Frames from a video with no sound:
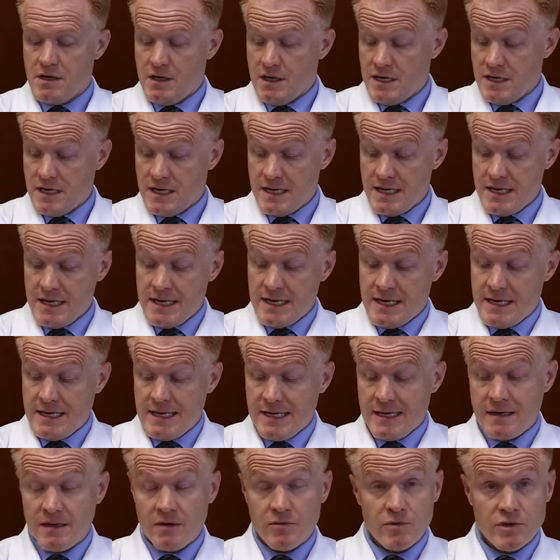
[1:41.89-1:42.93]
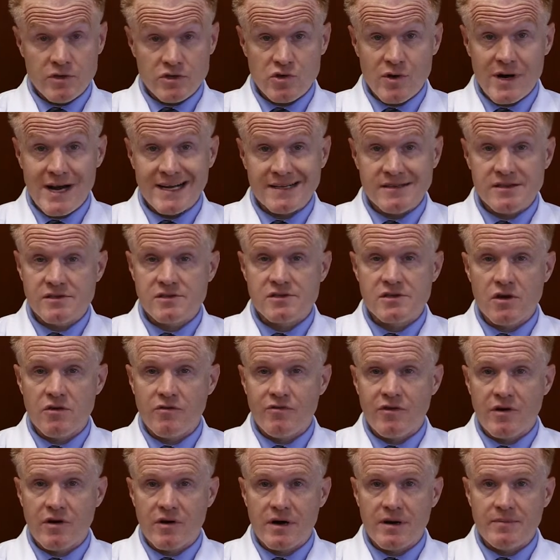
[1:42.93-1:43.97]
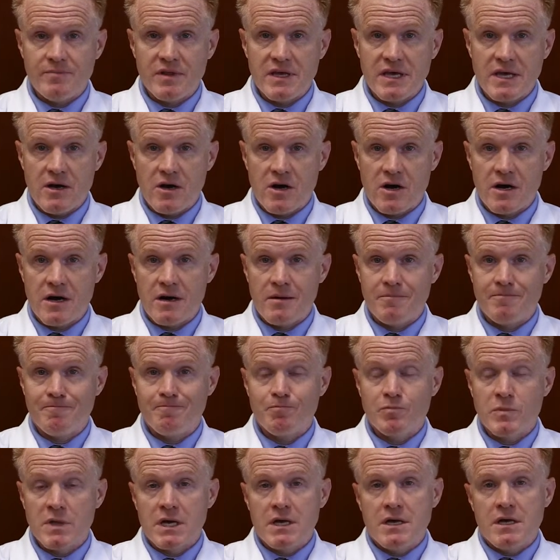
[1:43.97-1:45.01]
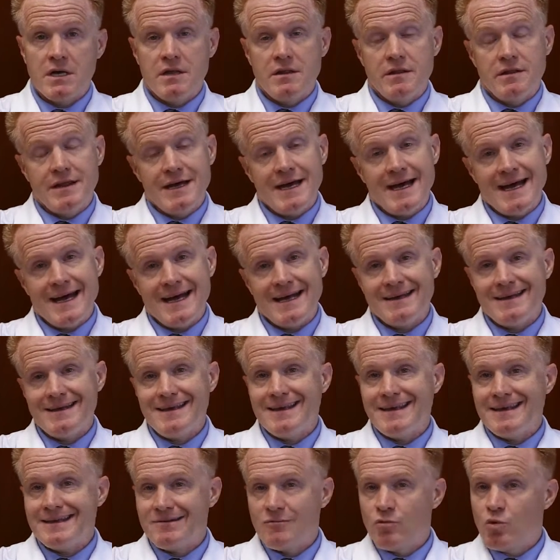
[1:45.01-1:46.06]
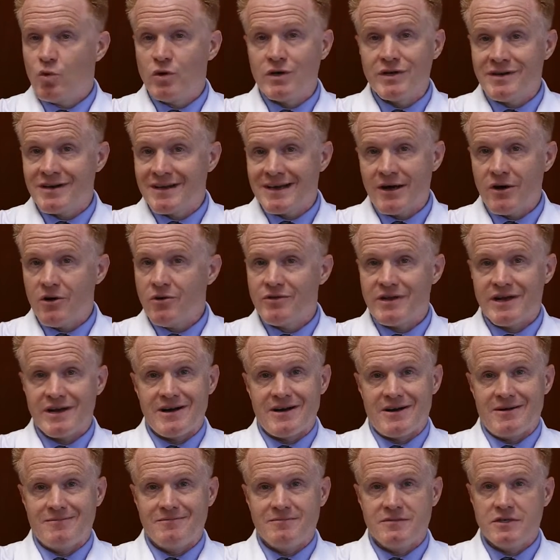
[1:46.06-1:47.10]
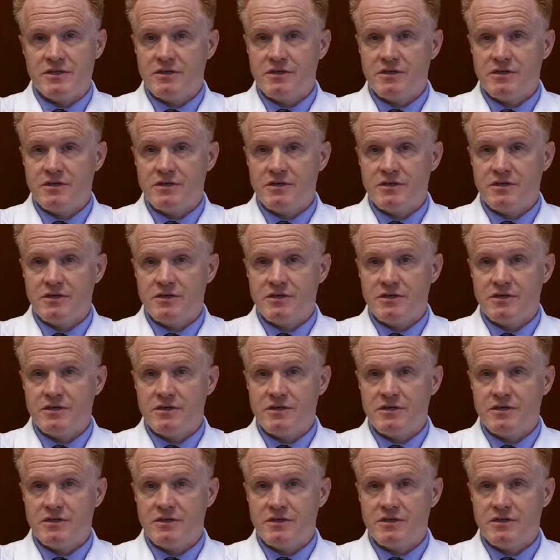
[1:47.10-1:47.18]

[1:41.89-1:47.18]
and it had retracted so far up the arm that it wouldn't go there.